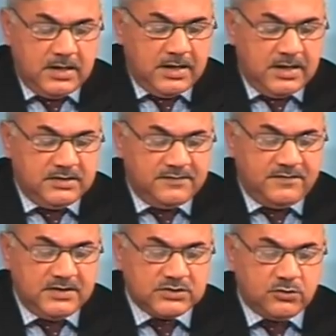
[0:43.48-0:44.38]
And the
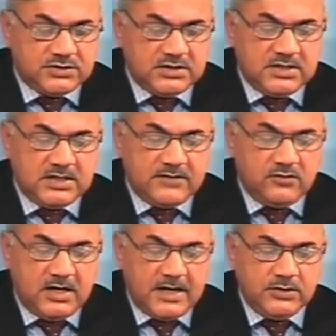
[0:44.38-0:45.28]
first question that I
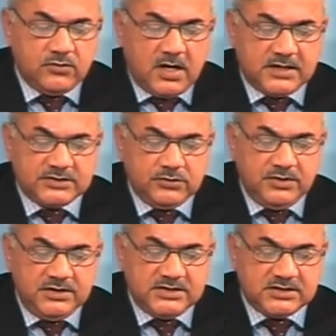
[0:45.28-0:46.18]
would like to ask you
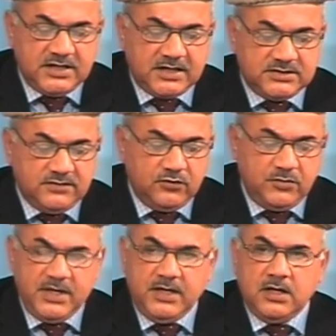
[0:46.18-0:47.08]
in this connection
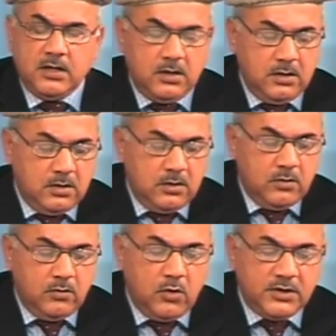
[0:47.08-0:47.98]
would be,
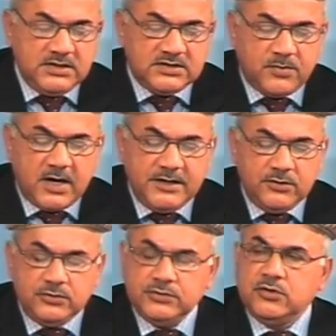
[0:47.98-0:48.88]
what inspired
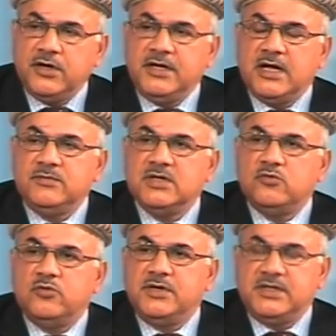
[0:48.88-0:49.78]
you to join Ahmadiyya
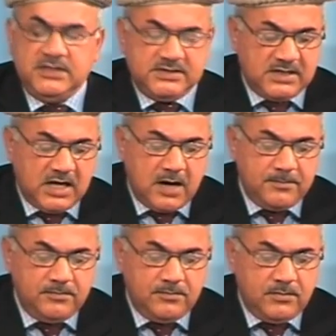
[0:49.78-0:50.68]
movement in
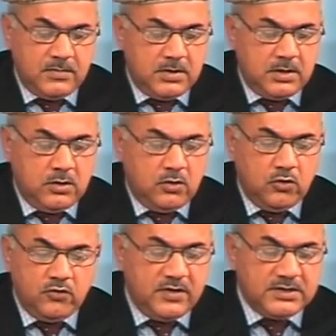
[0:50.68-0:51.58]
Islam?
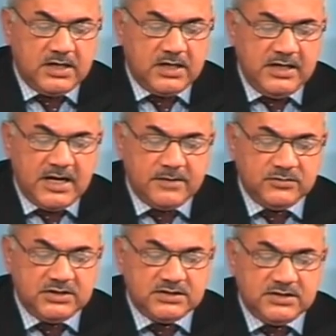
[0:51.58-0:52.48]
Who were the early
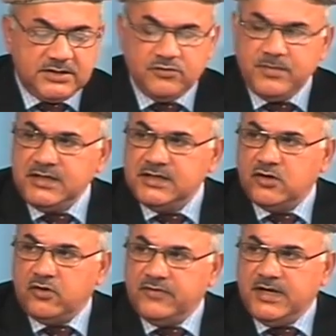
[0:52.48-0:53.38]
Ahmadis that you met in
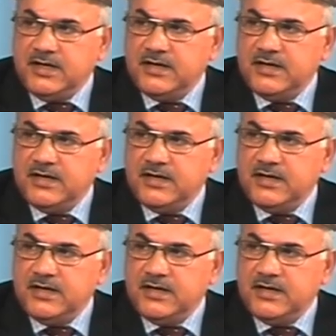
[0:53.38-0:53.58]
Norway?